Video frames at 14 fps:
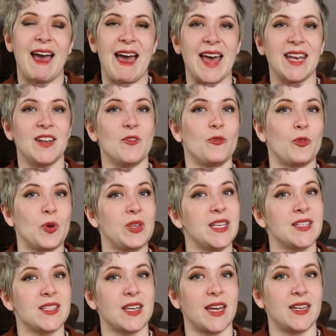And for
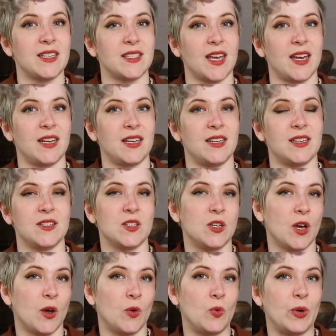this, I decided to
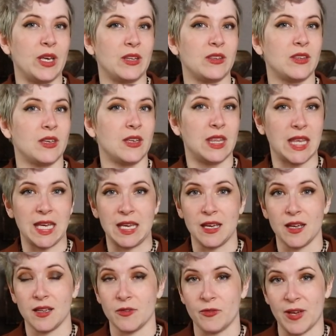go with
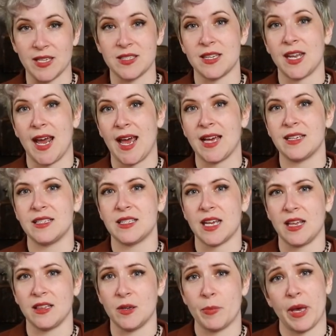the vest that has
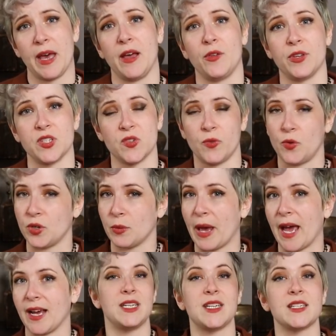a lapel that's folded
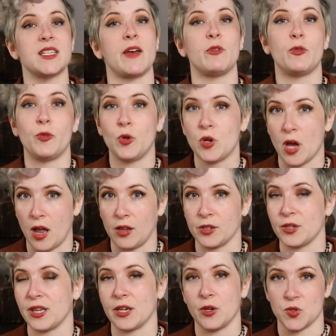back. It doesn't have a full
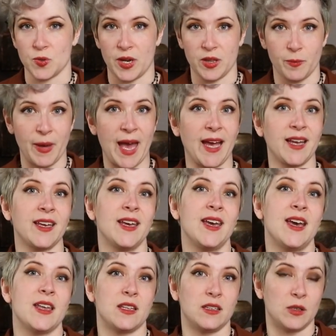collar that goes around the back.
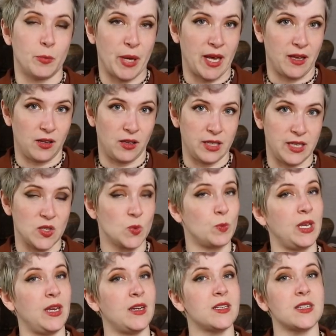The lapel is
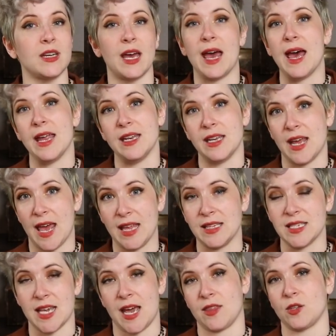peaked and
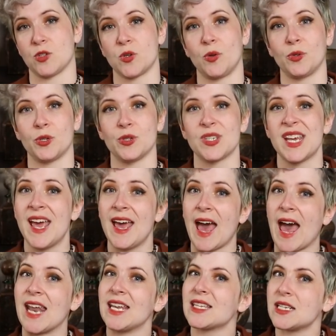ends at the shoulders,
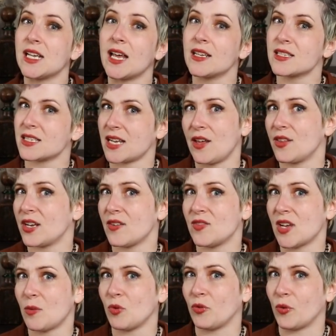and it's not a style that I've
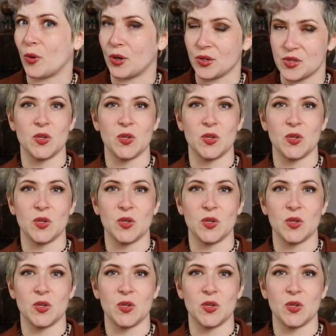done before.